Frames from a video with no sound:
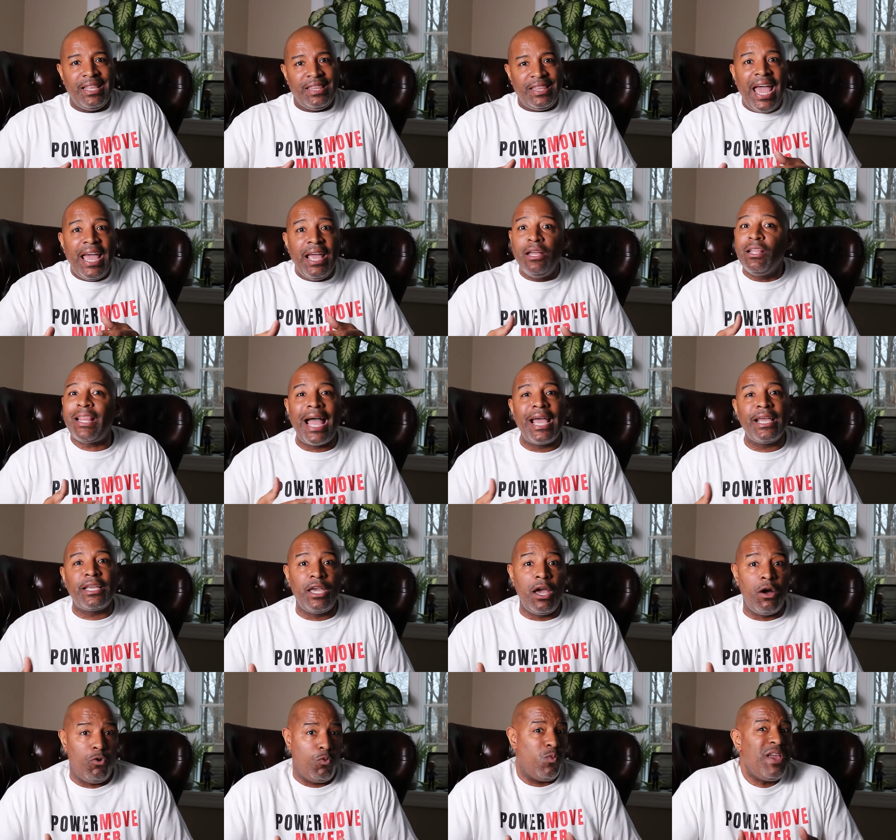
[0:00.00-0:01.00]
They like,
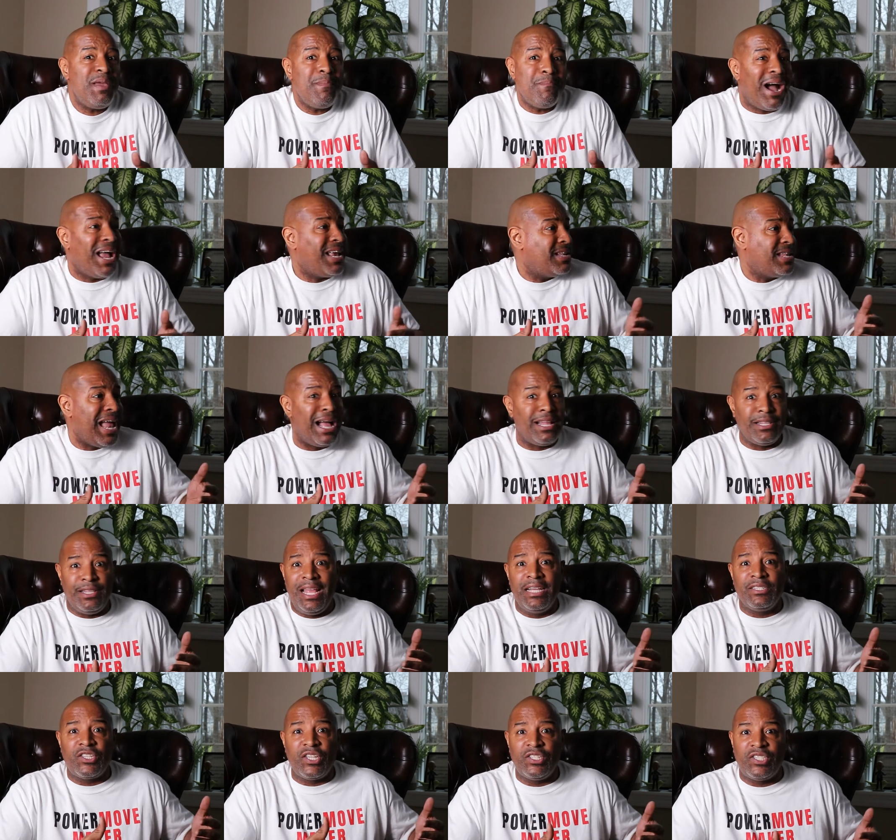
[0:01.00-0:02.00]
yo, we might not
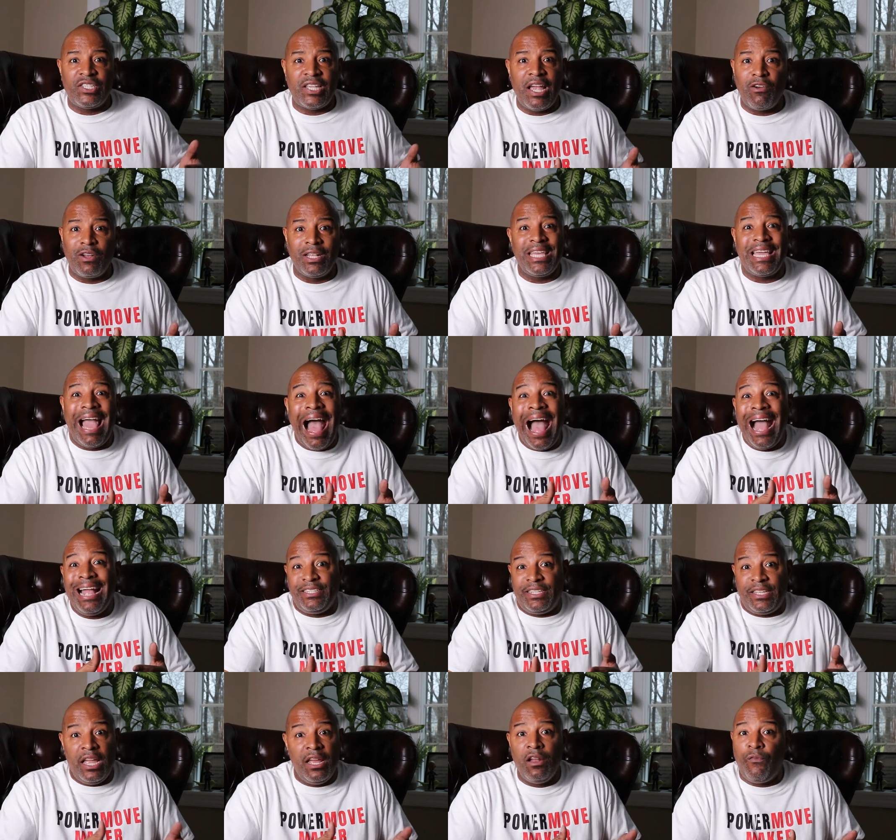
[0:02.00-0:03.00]
necessarily
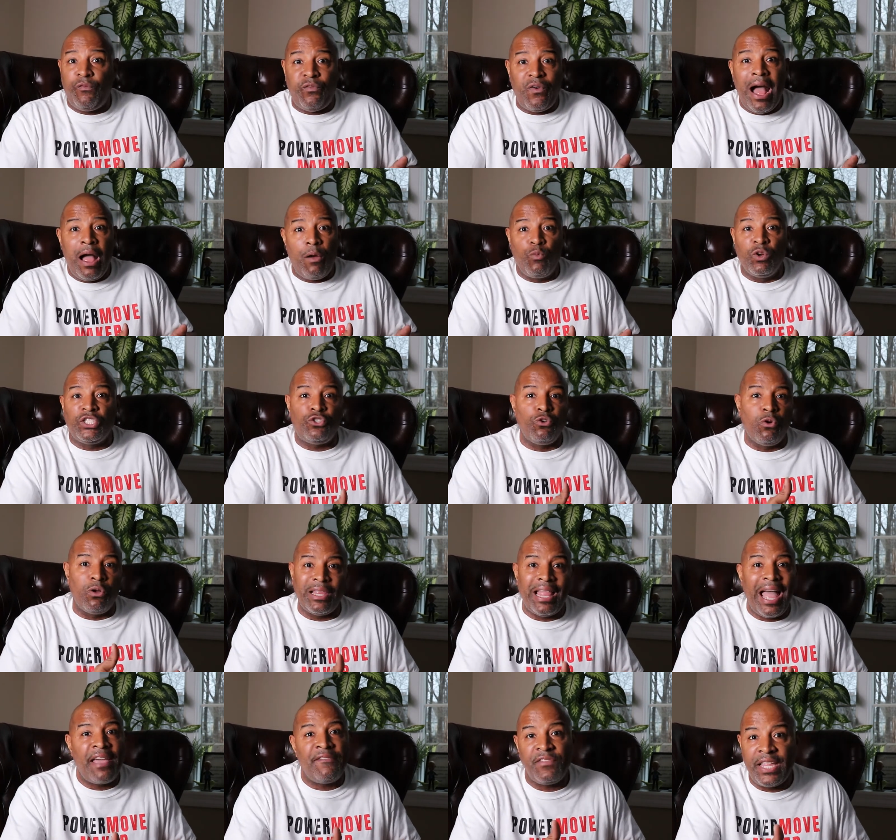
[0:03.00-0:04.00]
identify with your
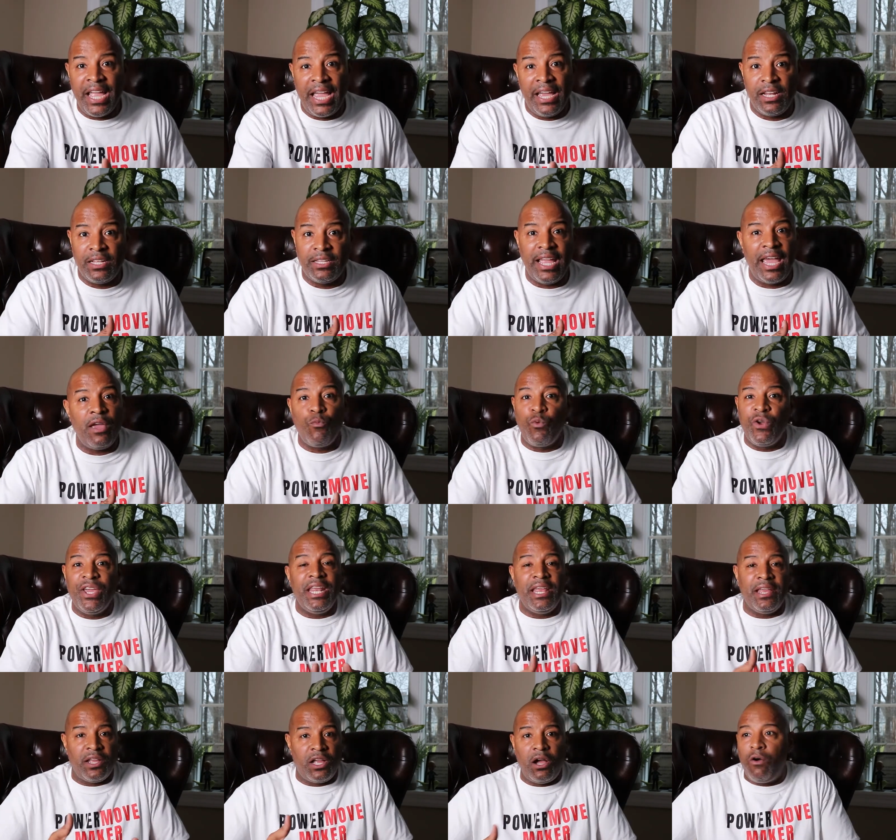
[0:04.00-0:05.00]
life day to day. We
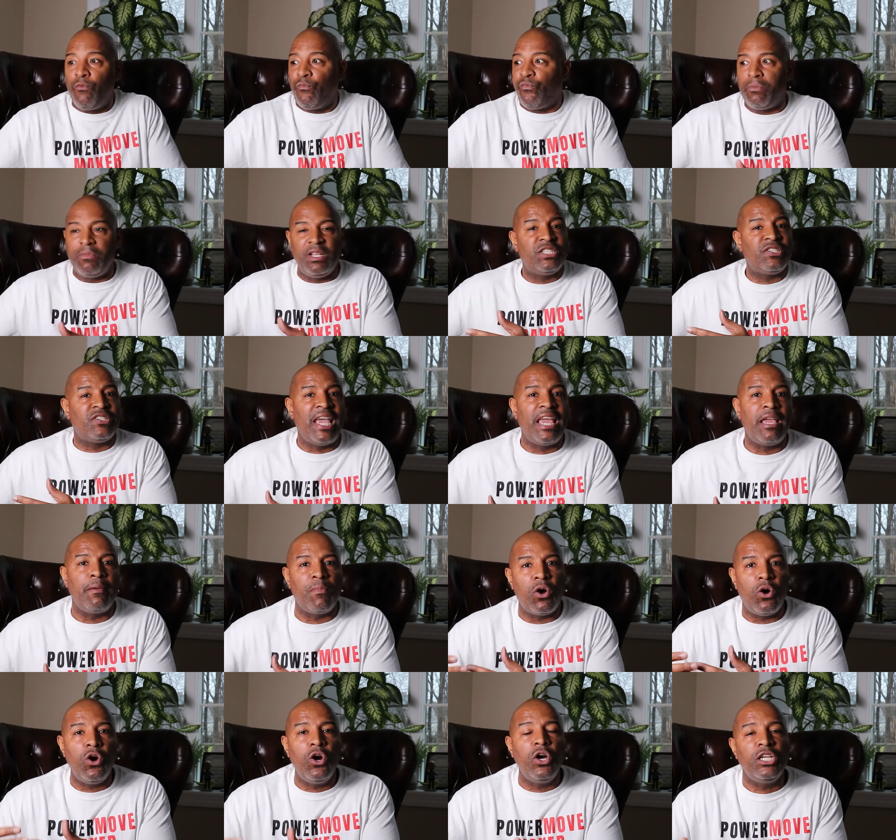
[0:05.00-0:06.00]
didn't come from the same
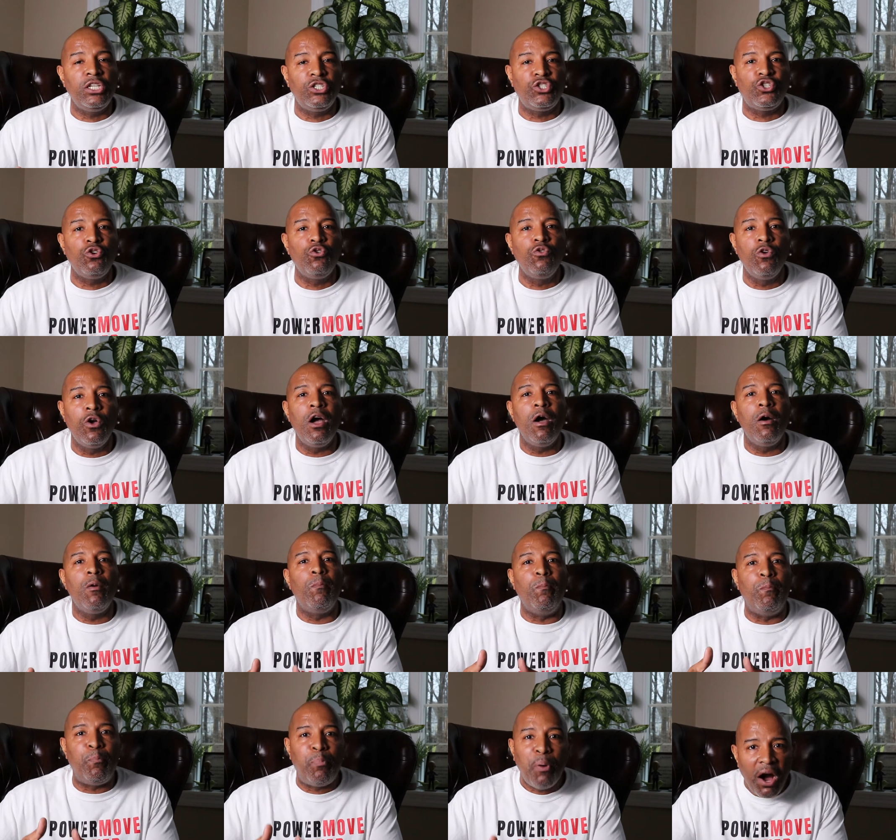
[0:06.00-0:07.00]
hood as you,
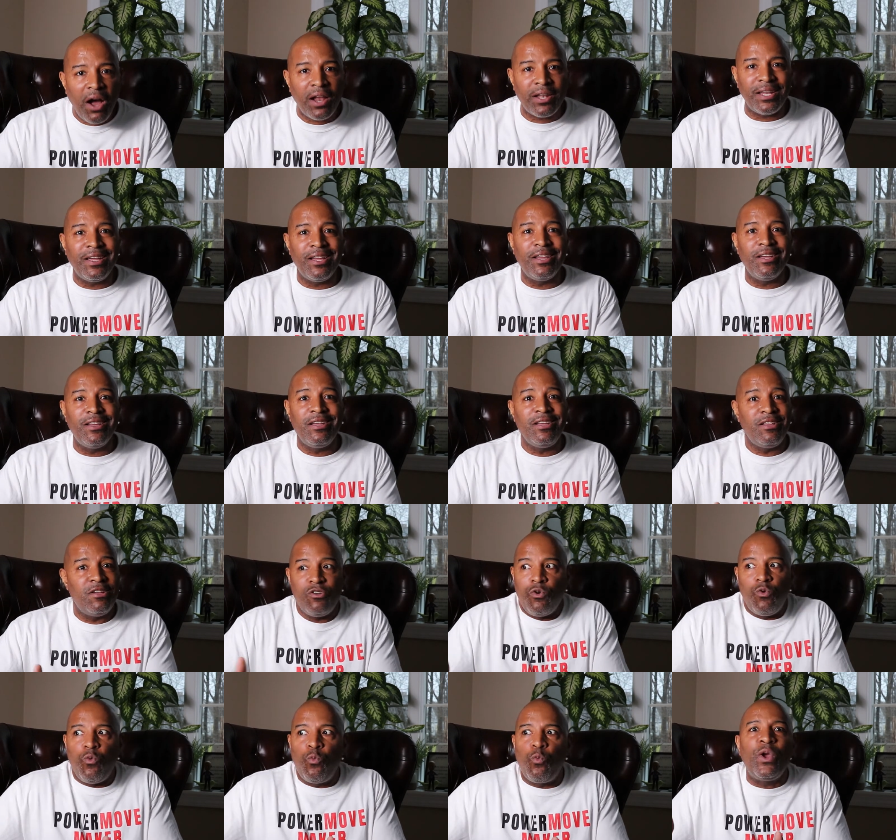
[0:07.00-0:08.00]
but
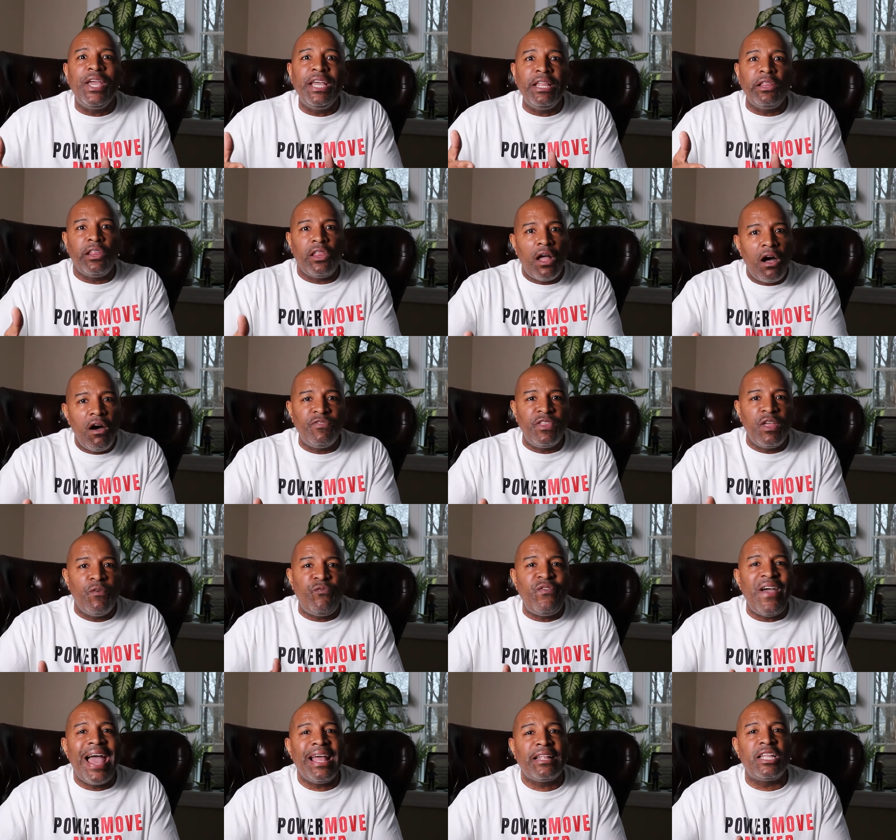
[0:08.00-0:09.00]
we love the
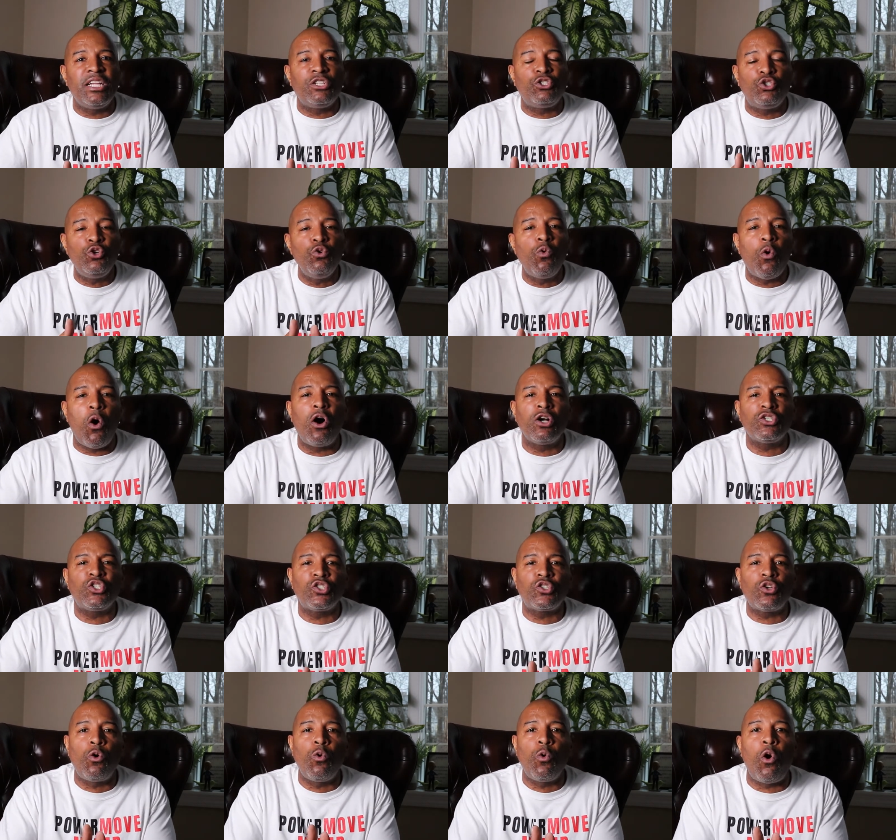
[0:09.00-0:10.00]
fact that you are
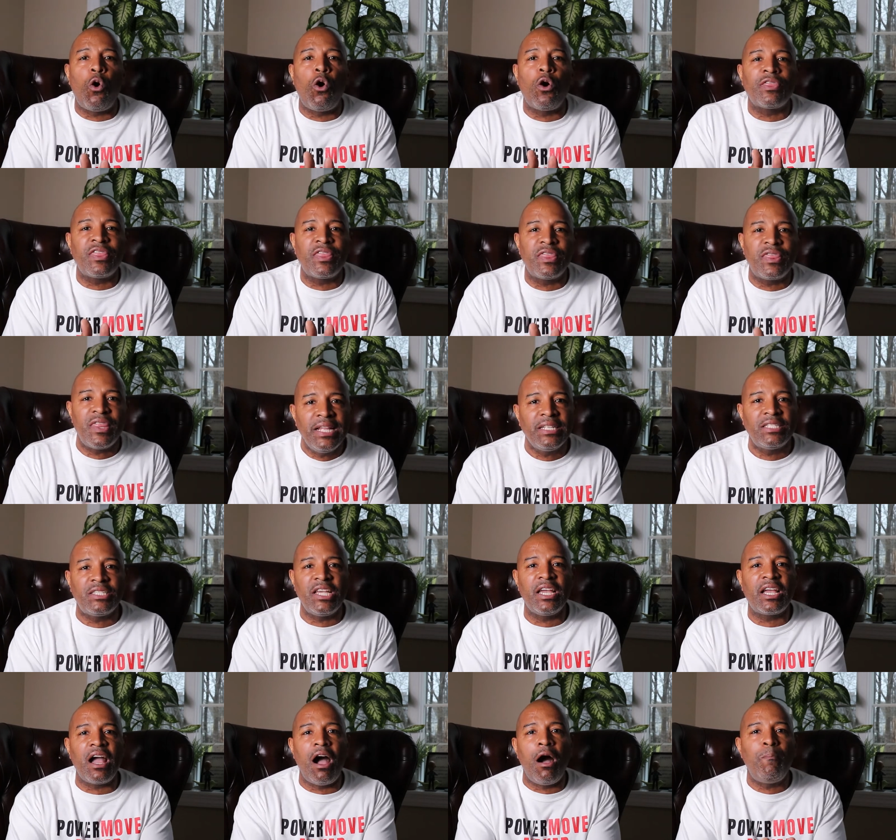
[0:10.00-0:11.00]
so
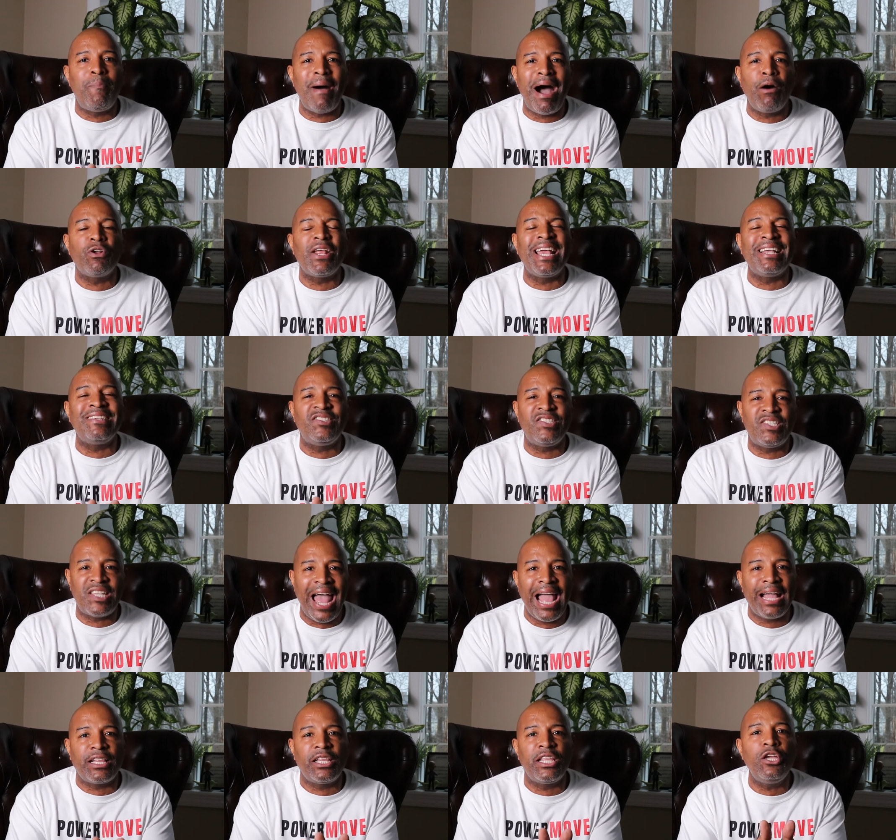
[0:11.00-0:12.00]
authentic about
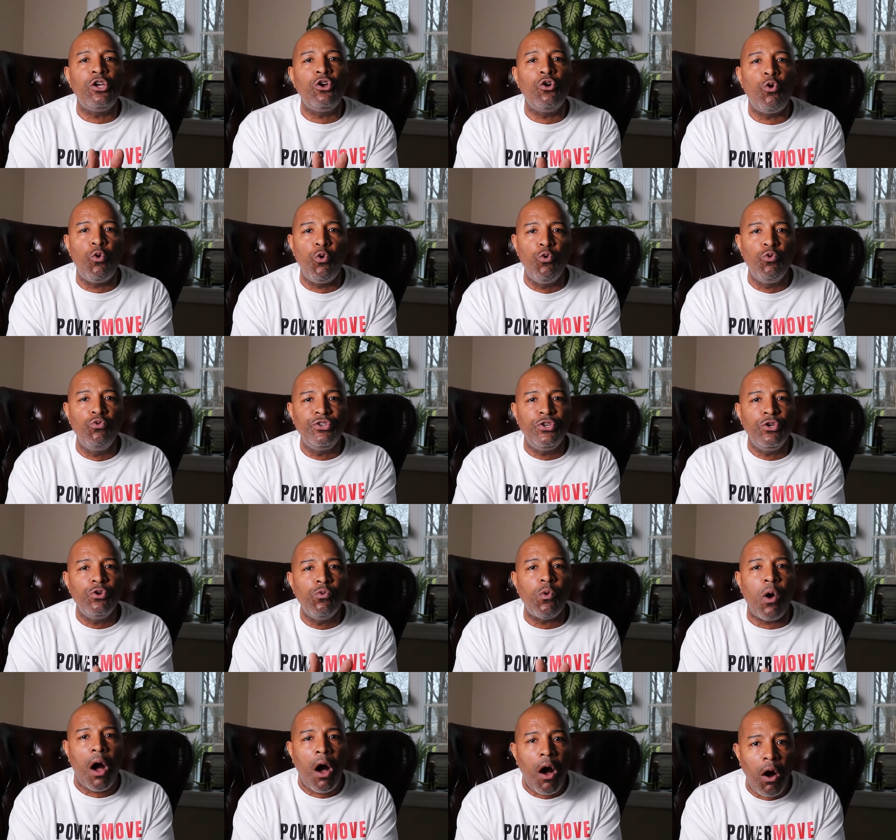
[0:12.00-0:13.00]
exactly who
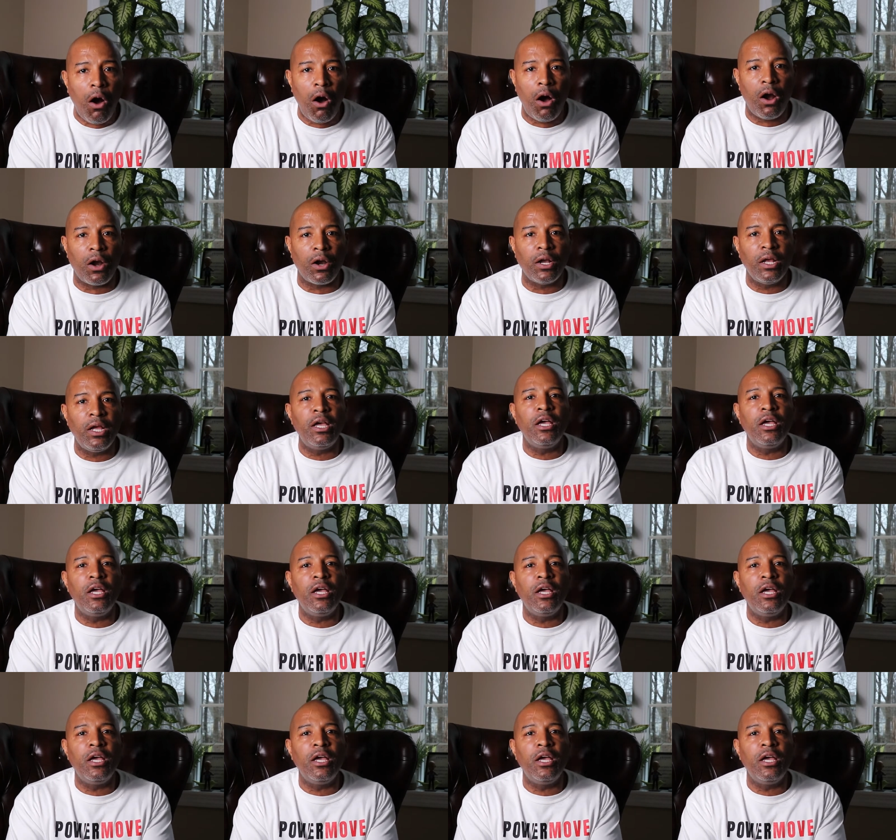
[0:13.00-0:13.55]
you are.